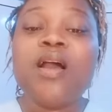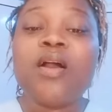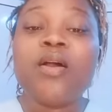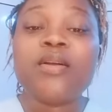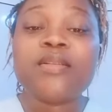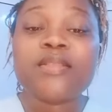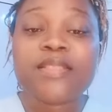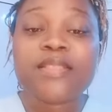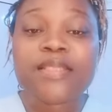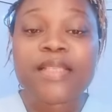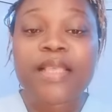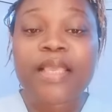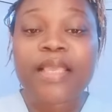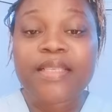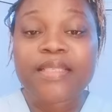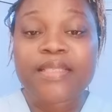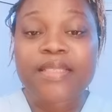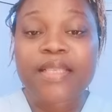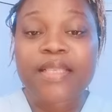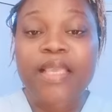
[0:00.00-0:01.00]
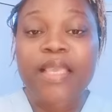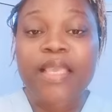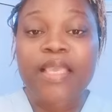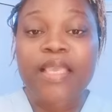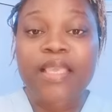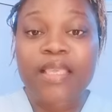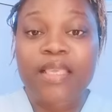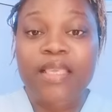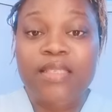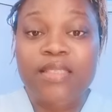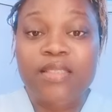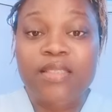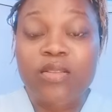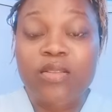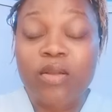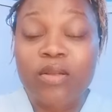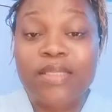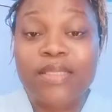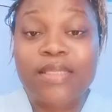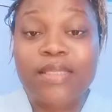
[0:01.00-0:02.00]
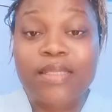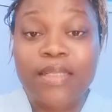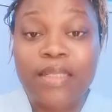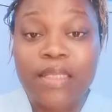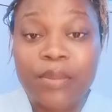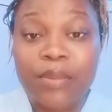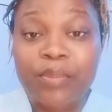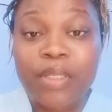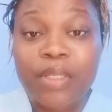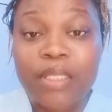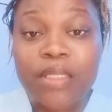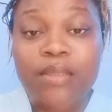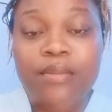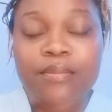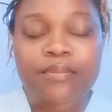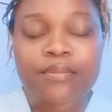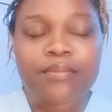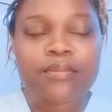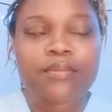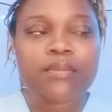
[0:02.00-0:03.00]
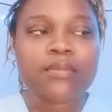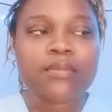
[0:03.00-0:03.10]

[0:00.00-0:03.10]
God says he is not sleeping.